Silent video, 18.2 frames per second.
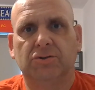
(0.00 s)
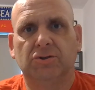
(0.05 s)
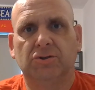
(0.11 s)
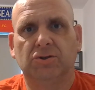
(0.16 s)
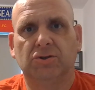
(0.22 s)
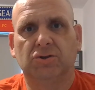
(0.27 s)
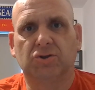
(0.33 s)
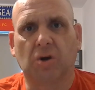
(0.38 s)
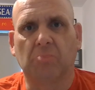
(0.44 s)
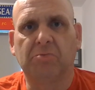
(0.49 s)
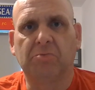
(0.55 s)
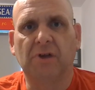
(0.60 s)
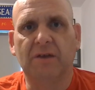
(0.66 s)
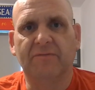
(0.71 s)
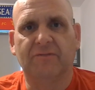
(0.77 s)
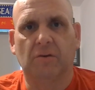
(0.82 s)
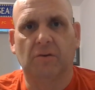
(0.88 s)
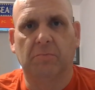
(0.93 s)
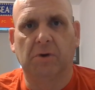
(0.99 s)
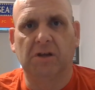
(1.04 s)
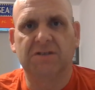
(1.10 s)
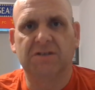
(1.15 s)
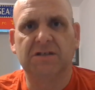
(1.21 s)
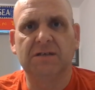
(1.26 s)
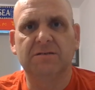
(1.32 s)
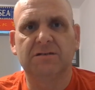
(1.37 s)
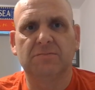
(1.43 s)
stopped playing football, it
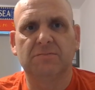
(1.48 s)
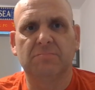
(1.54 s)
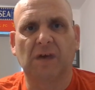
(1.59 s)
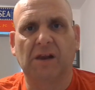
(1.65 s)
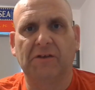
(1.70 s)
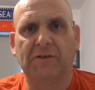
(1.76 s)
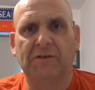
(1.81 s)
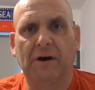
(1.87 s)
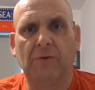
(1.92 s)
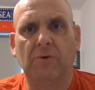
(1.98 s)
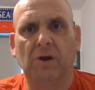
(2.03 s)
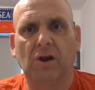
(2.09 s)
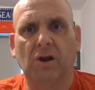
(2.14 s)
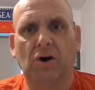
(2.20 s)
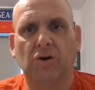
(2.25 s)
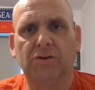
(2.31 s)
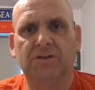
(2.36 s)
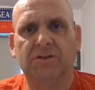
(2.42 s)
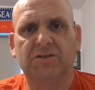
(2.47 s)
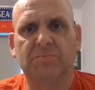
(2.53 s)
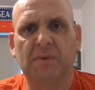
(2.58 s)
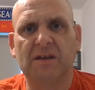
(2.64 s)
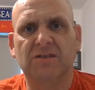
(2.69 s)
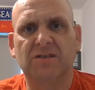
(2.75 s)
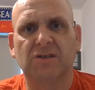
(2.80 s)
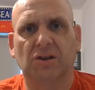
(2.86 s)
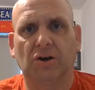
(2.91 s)
seems to have mellowed out a lot, and it
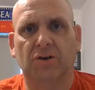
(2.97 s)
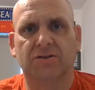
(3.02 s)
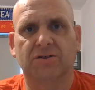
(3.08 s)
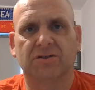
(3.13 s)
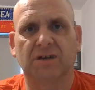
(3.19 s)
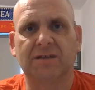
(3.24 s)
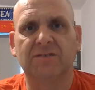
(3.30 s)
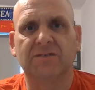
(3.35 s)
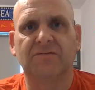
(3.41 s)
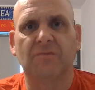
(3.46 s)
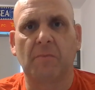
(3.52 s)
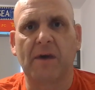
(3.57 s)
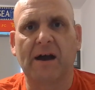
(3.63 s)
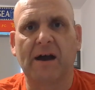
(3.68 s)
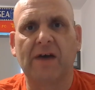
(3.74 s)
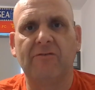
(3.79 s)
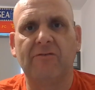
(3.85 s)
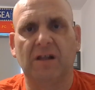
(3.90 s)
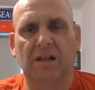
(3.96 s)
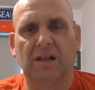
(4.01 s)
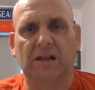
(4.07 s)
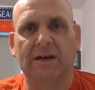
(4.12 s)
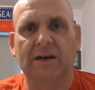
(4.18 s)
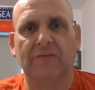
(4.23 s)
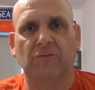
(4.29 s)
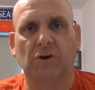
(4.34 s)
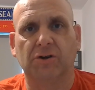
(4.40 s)
speaks a lot of sense for me. I really
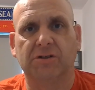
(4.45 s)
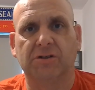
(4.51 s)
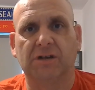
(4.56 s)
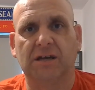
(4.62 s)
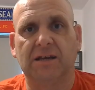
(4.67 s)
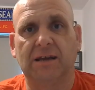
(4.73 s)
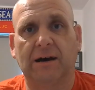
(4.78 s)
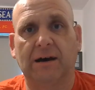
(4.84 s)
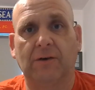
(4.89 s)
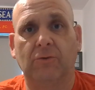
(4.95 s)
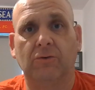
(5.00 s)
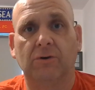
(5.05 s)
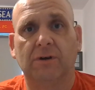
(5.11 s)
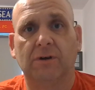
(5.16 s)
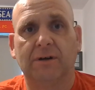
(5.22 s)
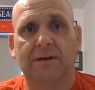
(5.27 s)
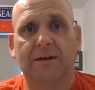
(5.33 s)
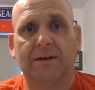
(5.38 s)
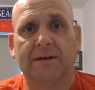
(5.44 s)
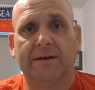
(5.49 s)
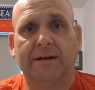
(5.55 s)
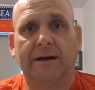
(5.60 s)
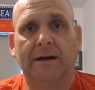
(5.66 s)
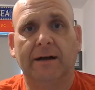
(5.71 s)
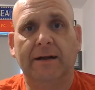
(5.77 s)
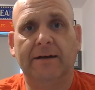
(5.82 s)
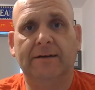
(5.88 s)
like Roy Keane now.
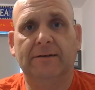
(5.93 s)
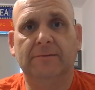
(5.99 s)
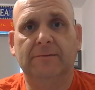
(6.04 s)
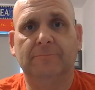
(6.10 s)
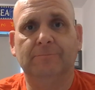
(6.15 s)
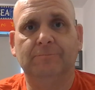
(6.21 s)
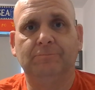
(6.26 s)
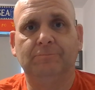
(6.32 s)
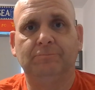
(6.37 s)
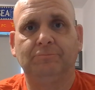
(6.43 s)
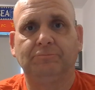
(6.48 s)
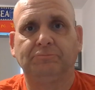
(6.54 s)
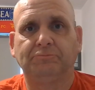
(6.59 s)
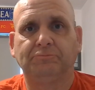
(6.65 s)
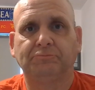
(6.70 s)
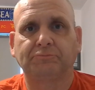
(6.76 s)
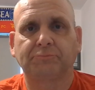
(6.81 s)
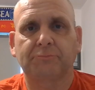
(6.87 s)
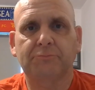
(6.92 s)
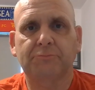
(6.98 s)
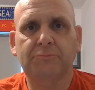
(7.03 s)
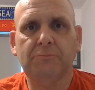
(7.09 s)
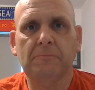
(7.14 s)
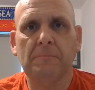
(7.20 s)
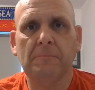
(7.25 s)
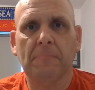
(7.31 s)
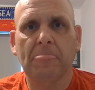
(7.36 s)

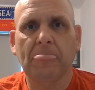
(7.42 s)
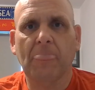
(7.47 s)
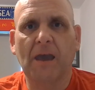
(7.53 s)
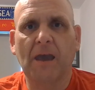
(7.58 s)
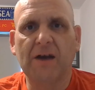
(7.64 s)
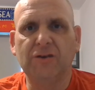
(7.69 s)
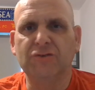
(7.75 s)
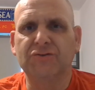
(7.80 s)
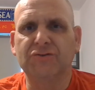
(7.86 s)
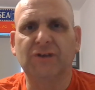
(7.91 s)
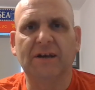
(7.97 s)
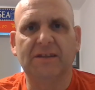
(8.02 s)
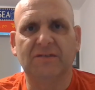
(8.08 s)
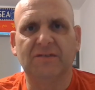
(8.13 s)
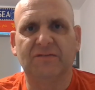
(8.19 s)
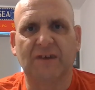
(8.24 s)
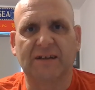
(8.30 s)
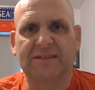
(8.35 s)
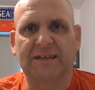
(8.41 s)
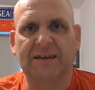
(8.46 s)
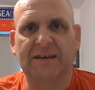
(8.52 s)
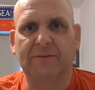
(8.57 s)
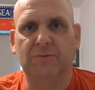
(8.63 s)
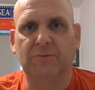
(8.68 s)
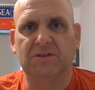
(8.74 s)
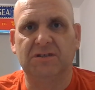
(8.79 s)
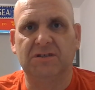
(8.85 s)
I just like the fact that he
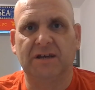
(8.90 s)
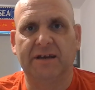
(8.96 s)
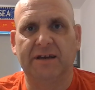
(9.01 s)
was